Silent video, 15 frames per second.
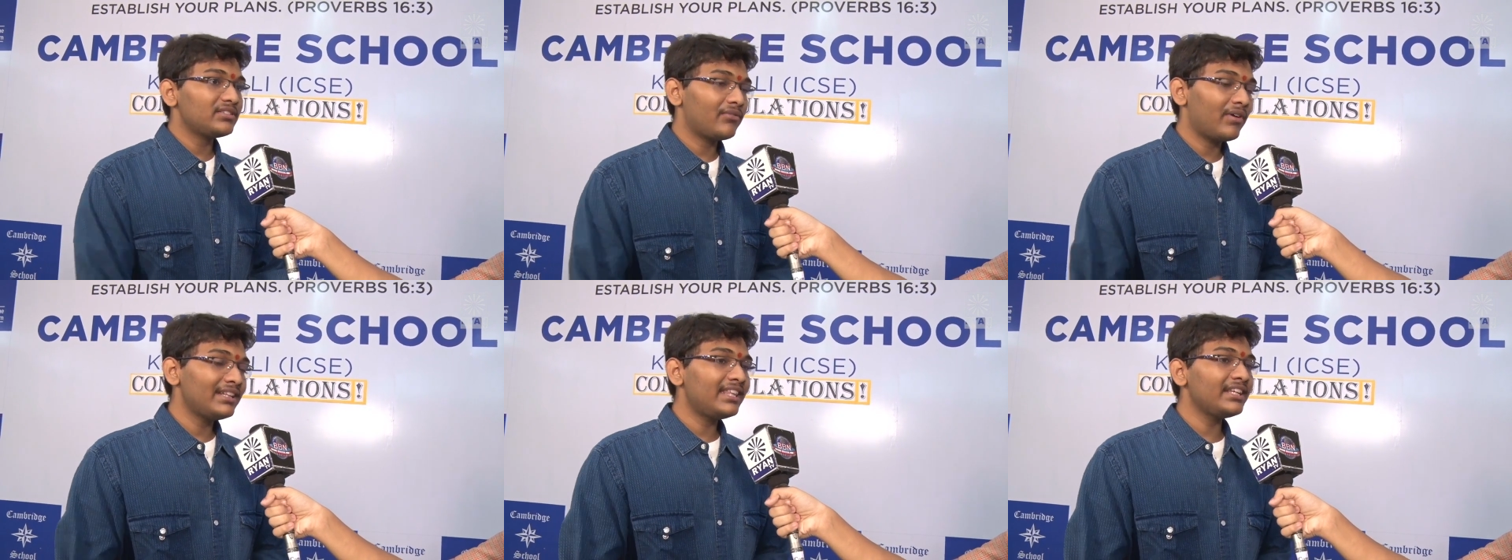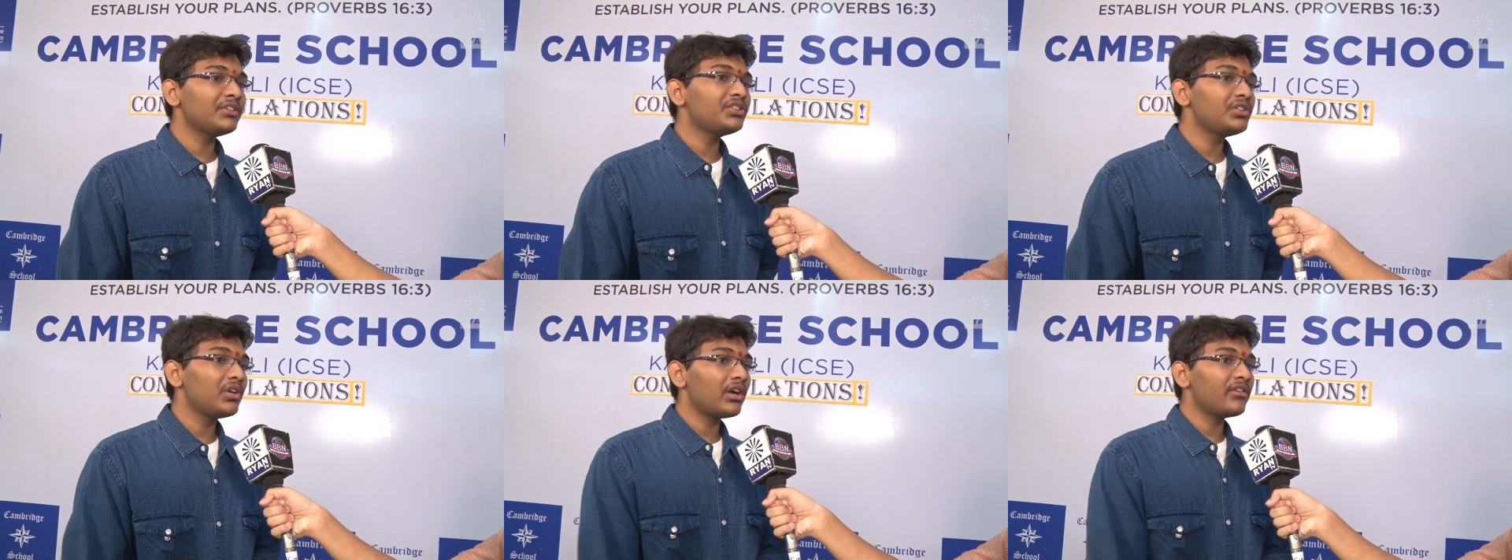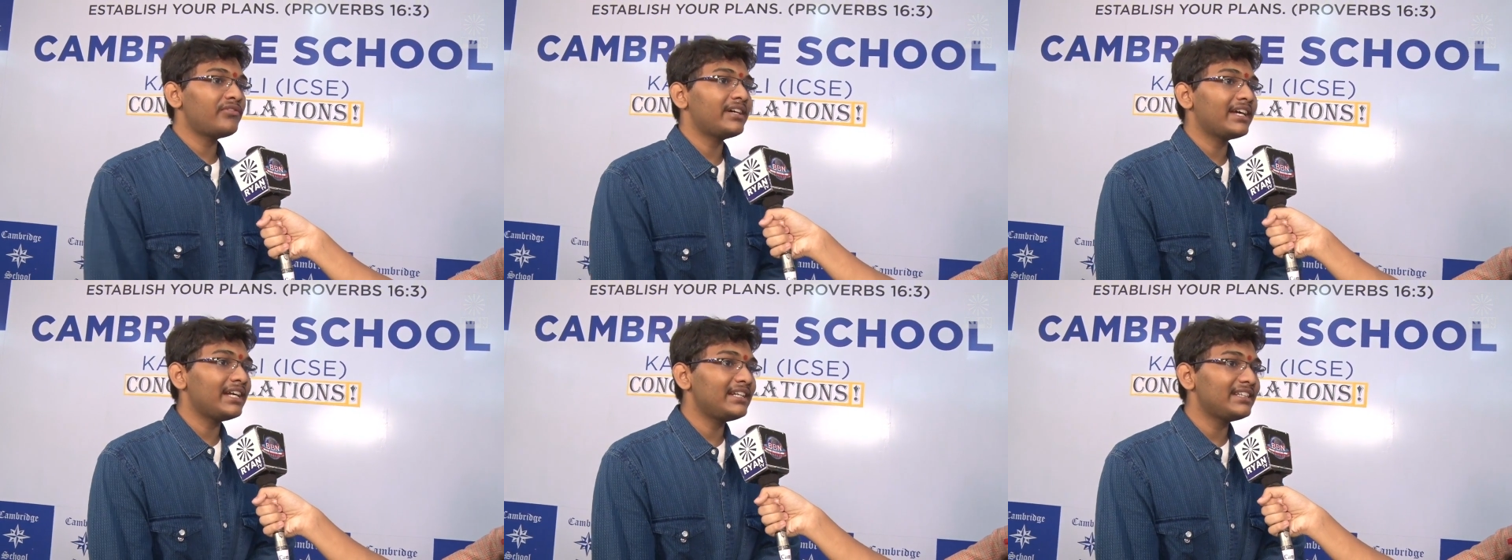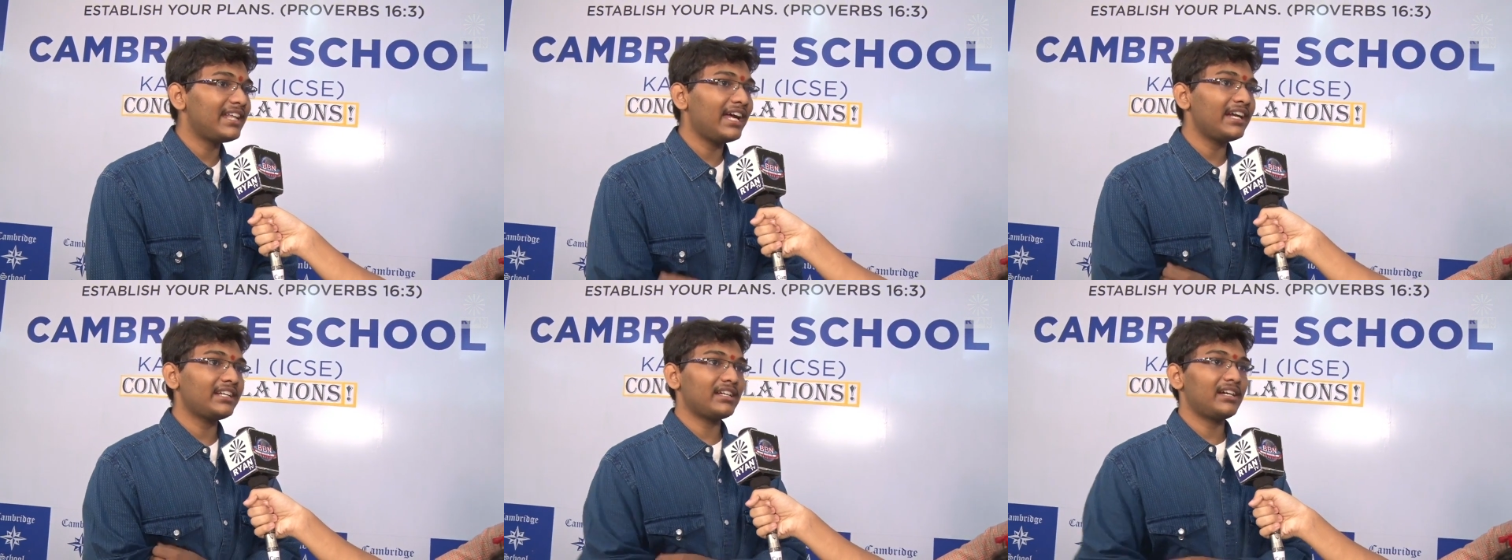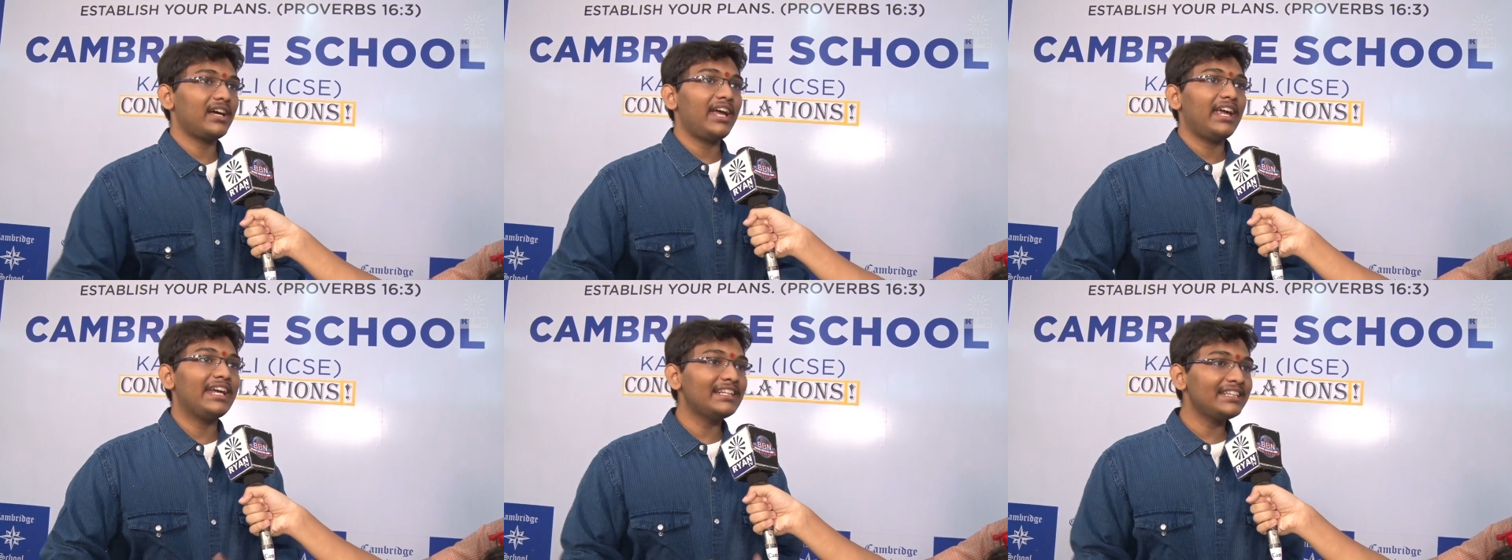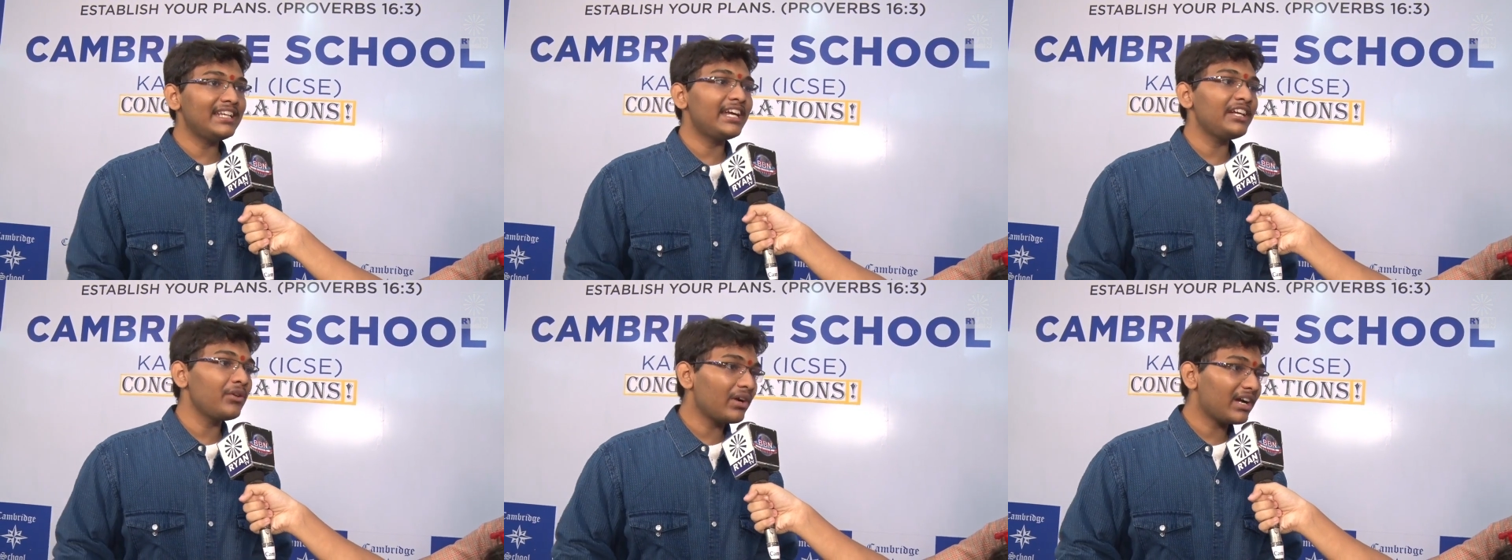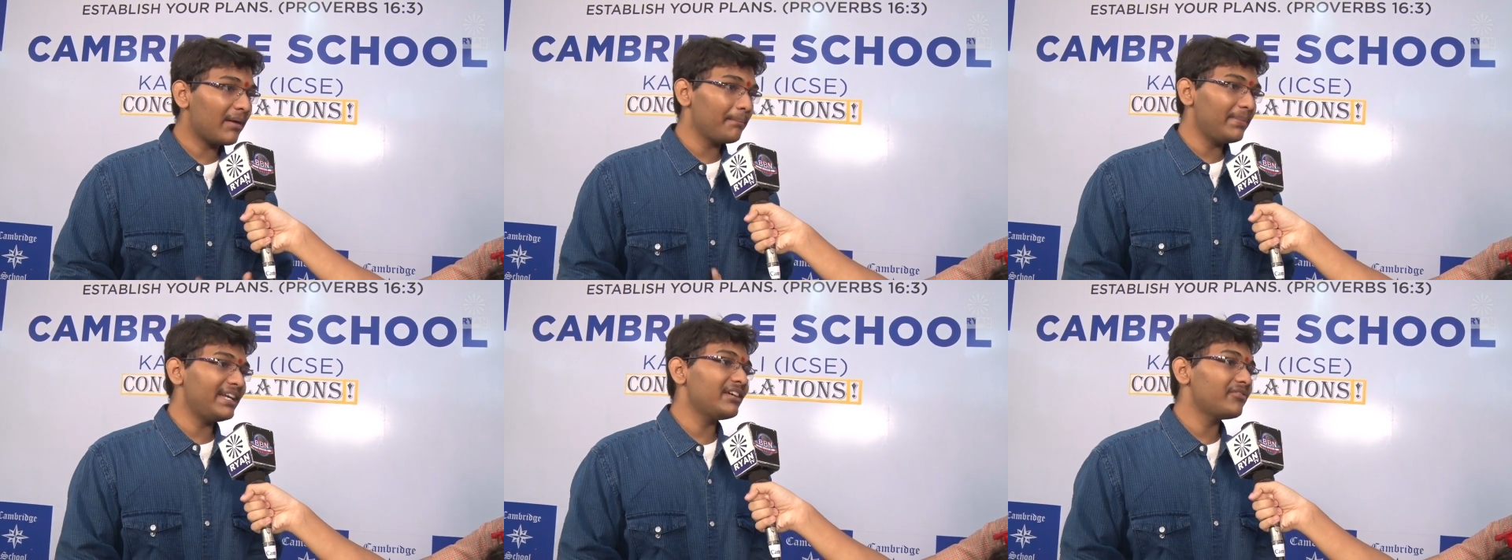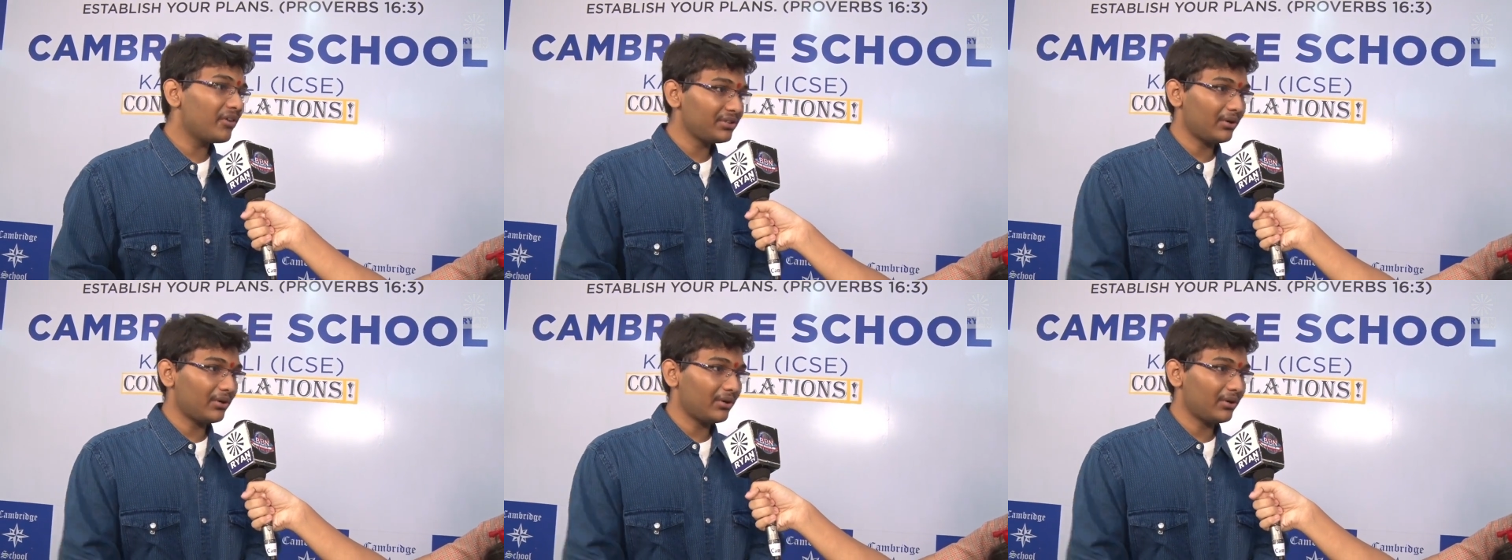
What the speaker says: the one thing you should not forget that in the end you are competing for